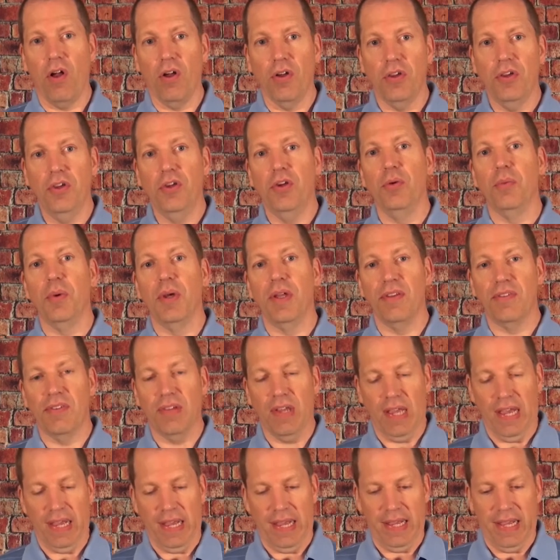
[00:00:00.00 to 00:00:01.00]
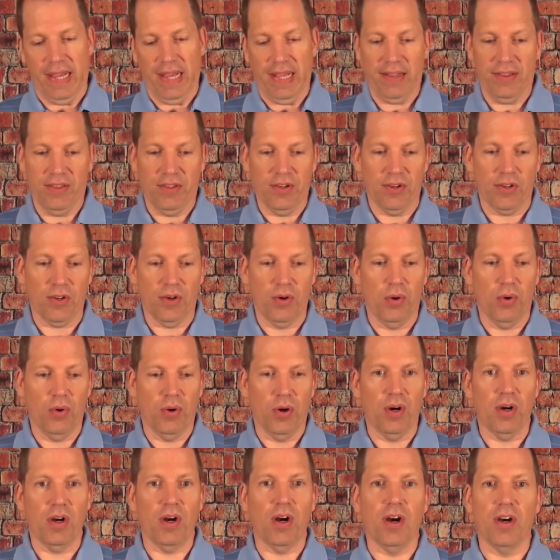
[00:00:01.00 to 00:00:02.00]
humans at their
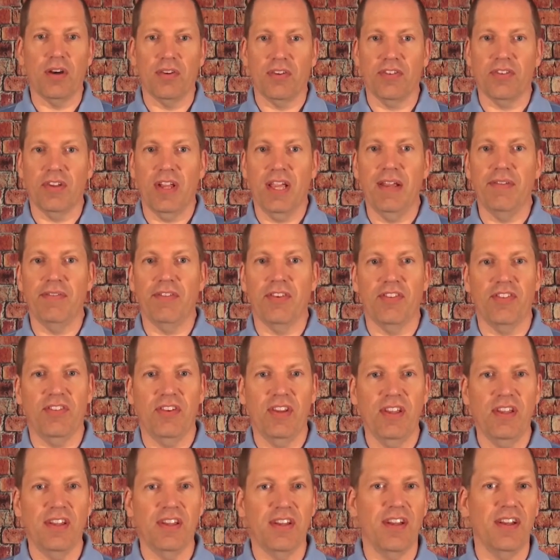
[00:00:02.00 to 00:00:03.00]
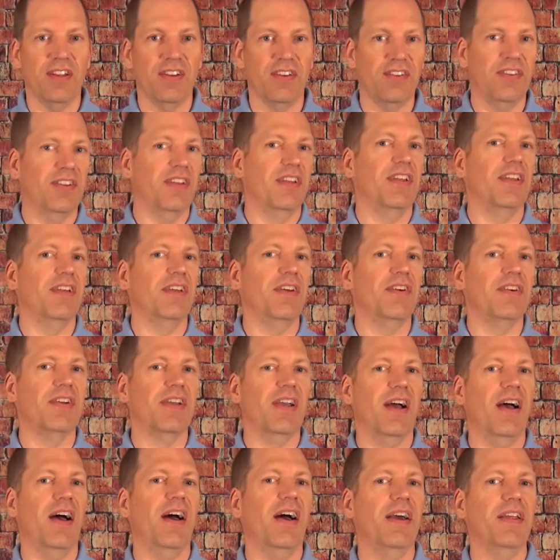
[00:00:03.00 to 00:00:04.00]
core are slave to sin until
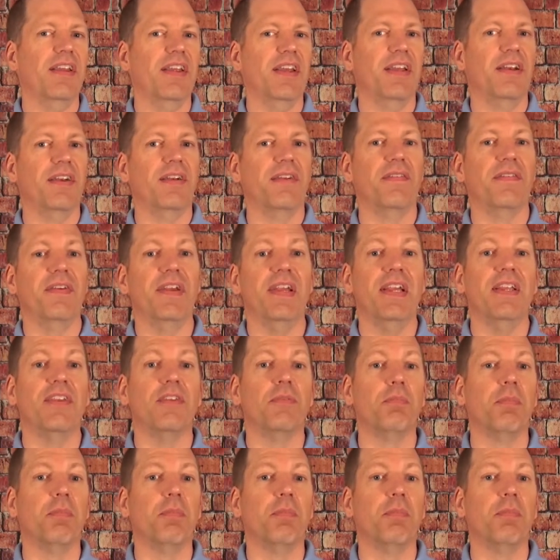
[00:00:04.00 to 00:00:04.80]
God intervenes.